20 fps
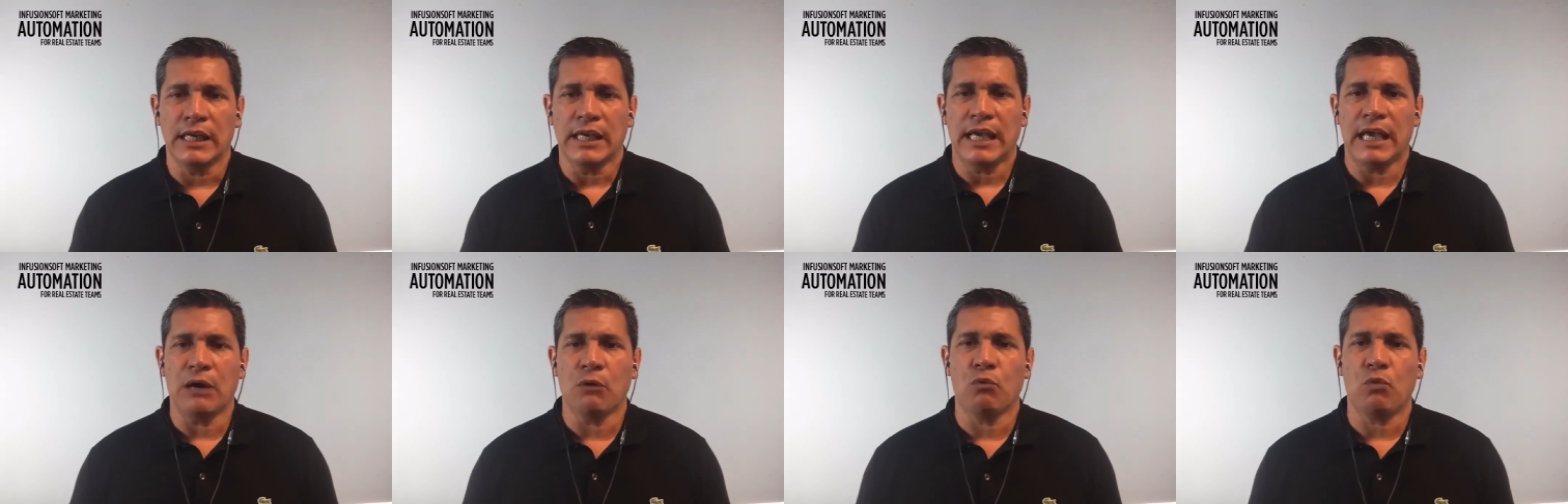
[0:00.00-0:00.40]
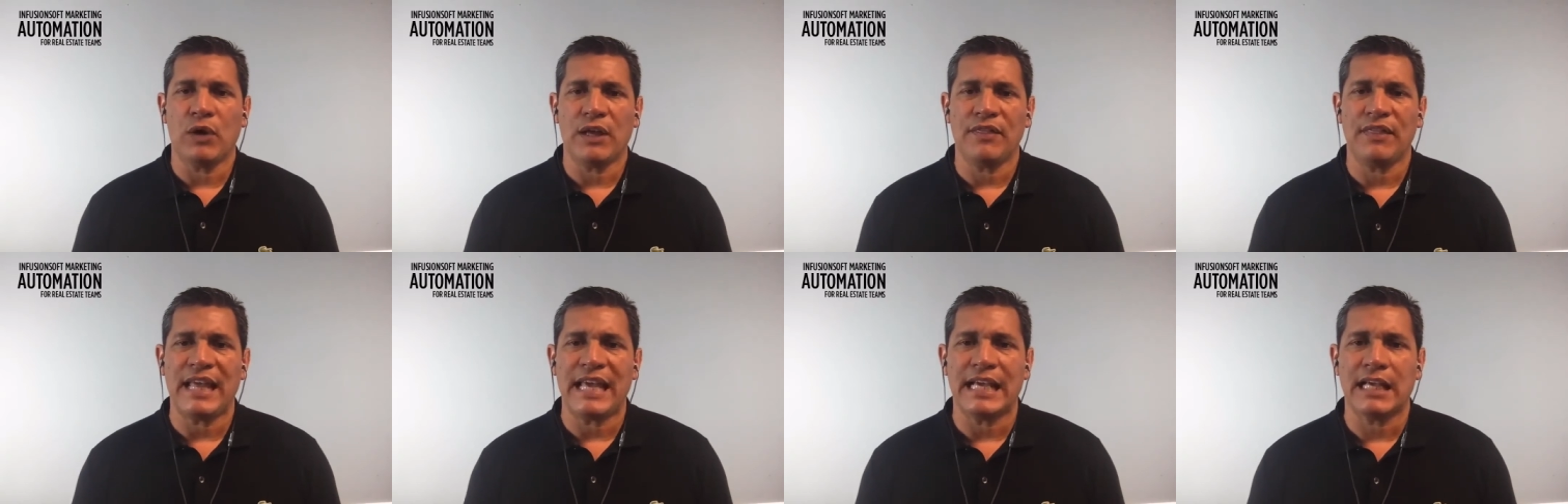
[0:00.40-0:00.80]
And
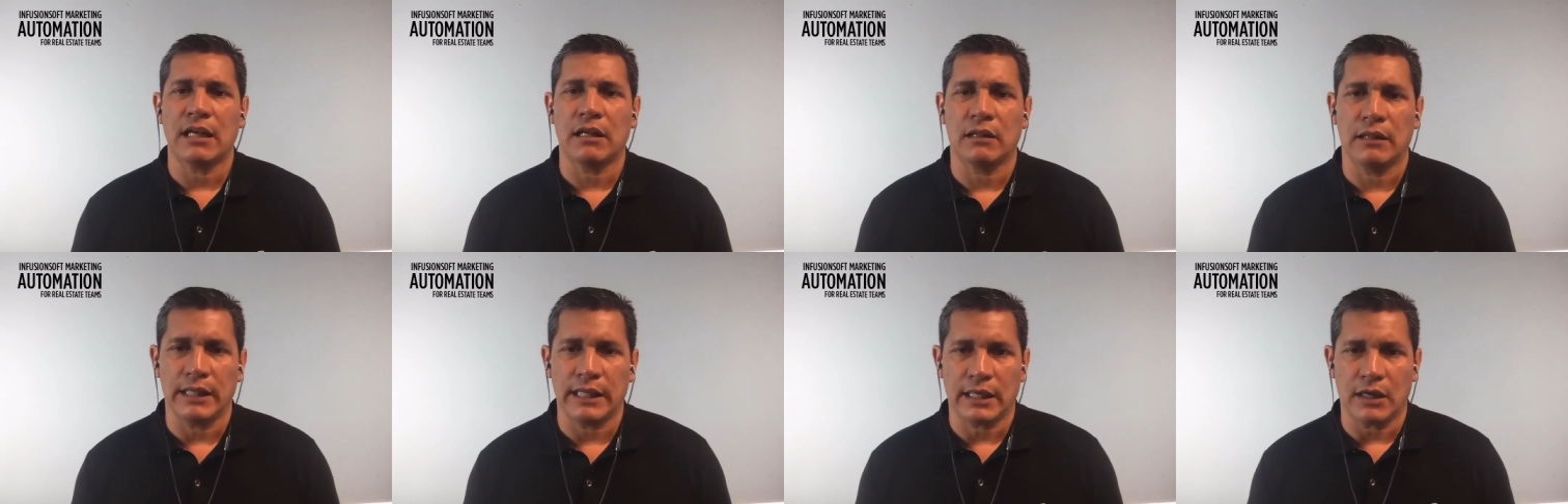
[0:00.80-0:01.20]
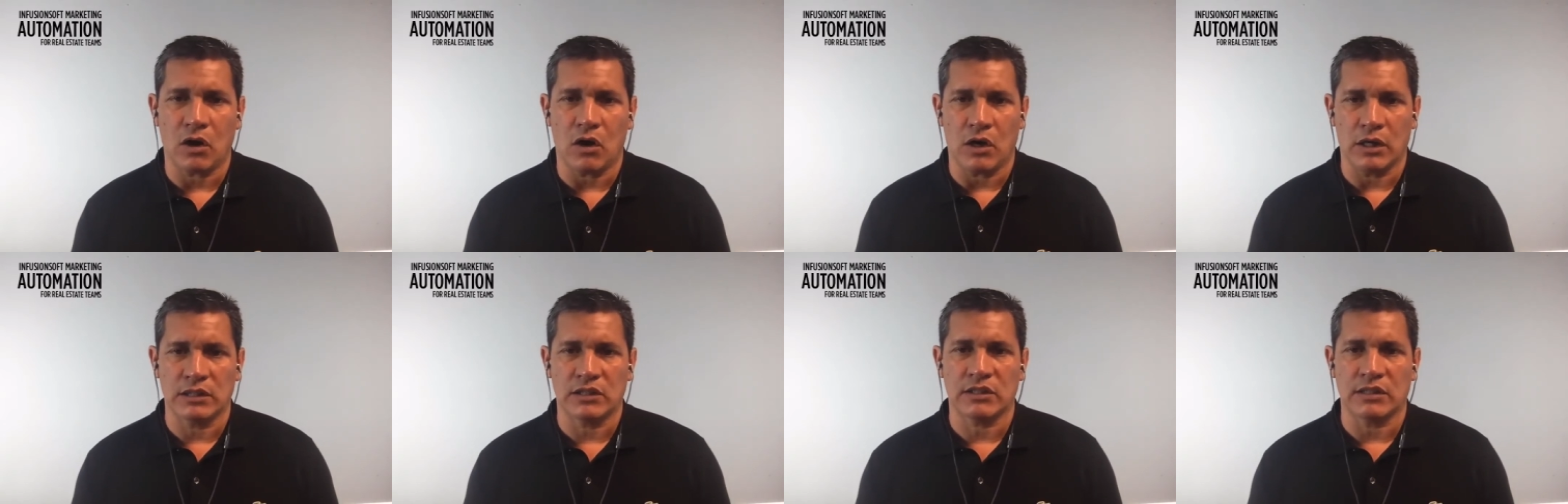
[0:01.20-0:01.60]
when they click
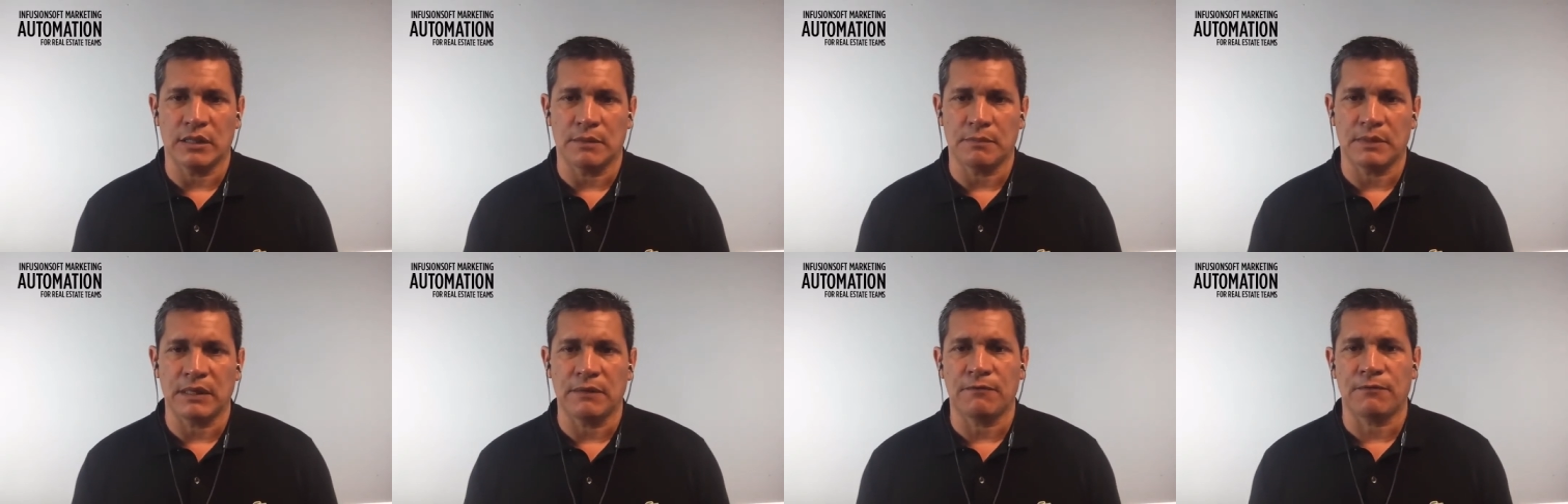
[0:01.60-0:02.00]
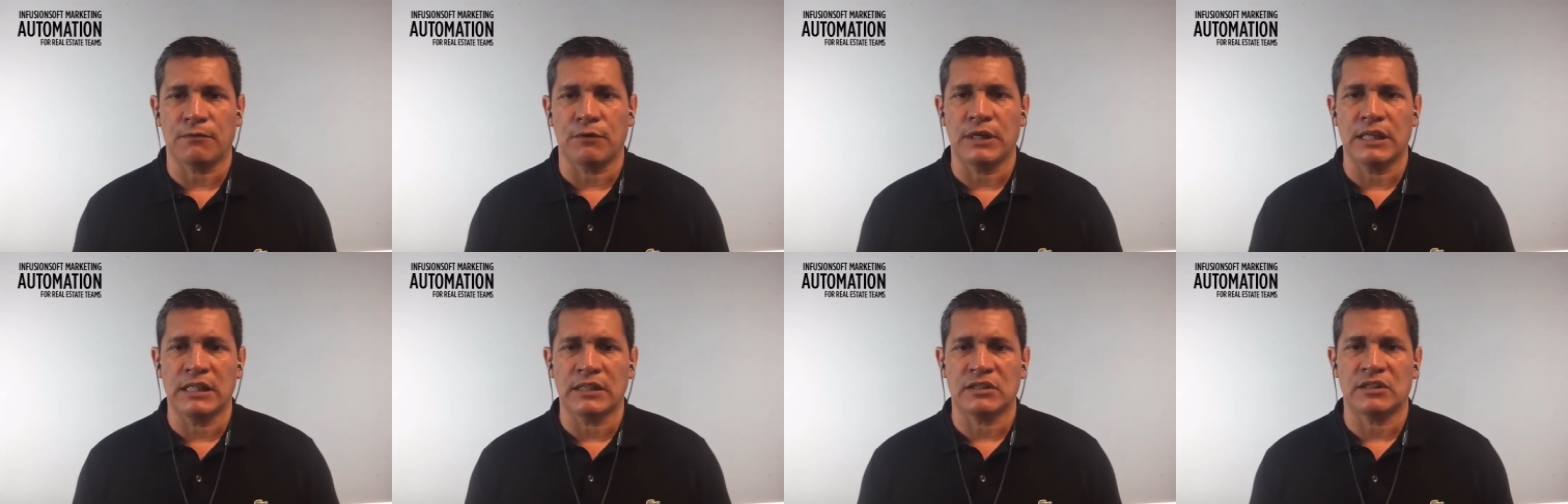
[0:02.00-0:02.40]
on something, for
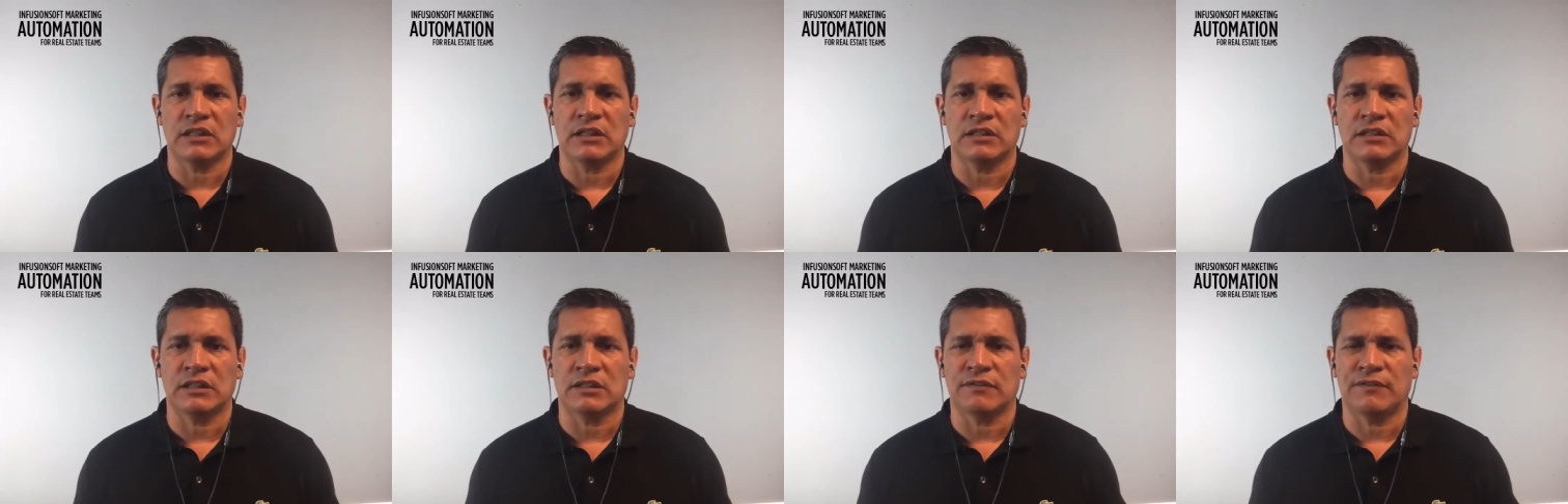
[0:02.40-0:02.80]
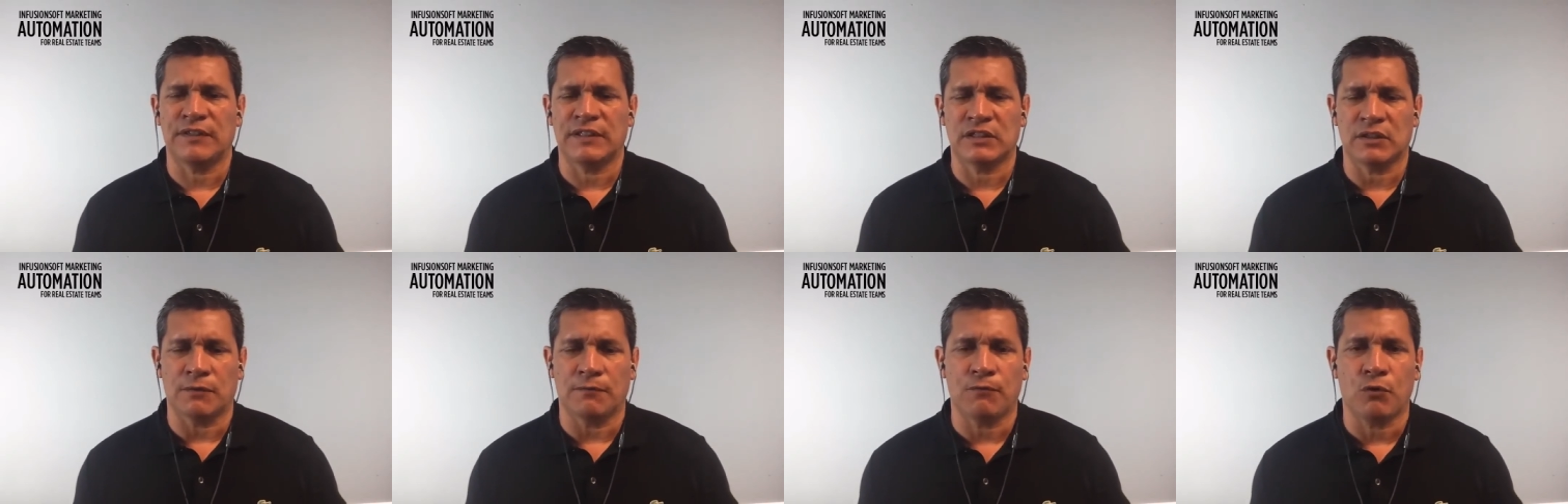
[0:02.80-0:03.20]
instance, if
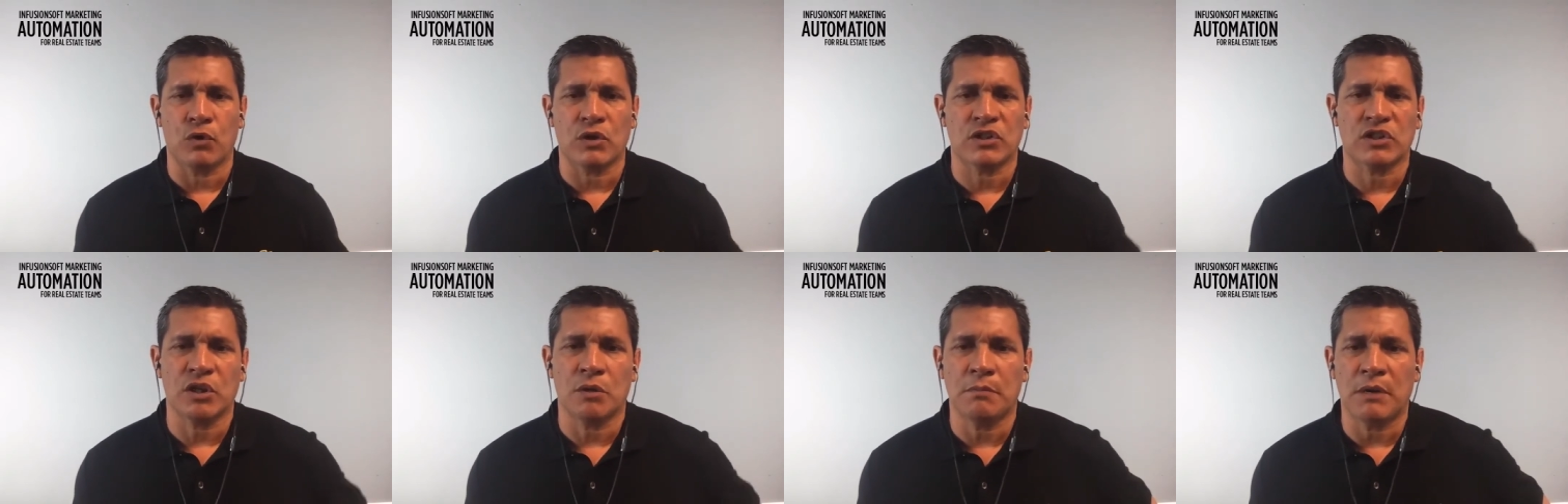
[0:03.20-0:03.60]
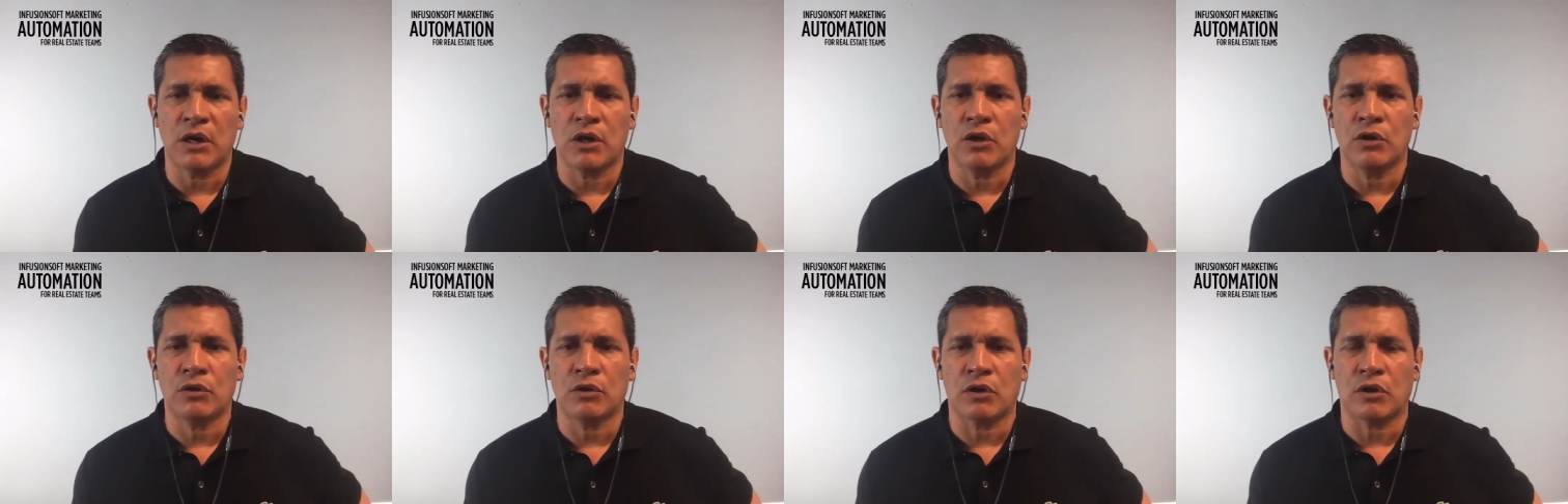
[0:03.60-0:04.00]
it's a for sale by
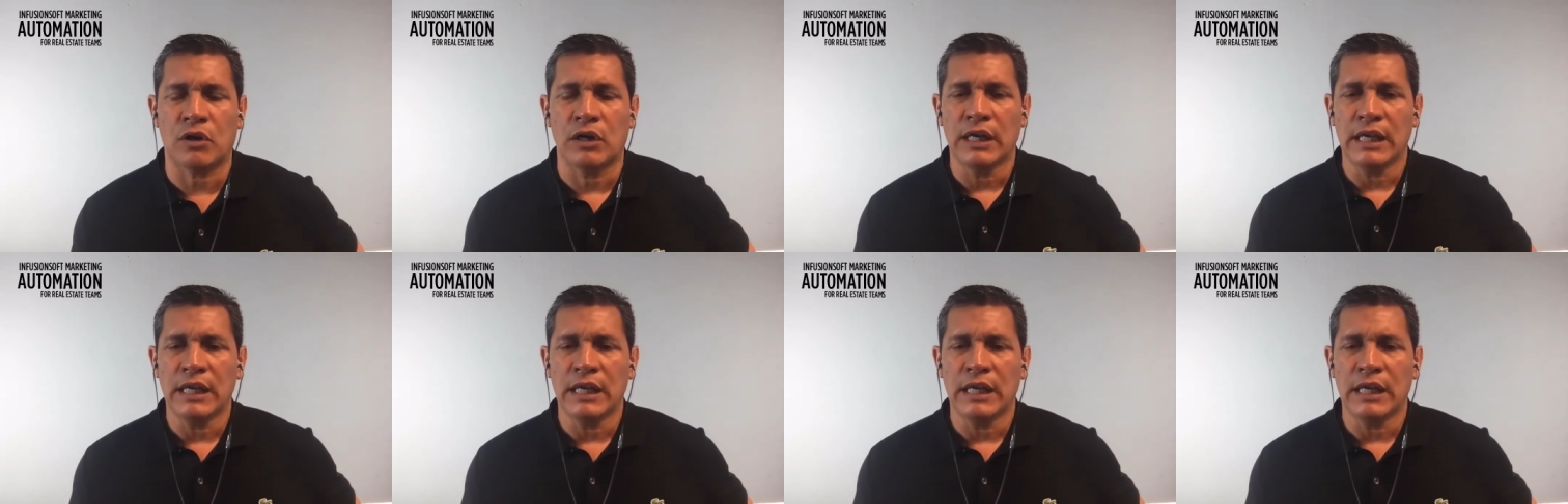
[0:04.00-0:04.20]
owner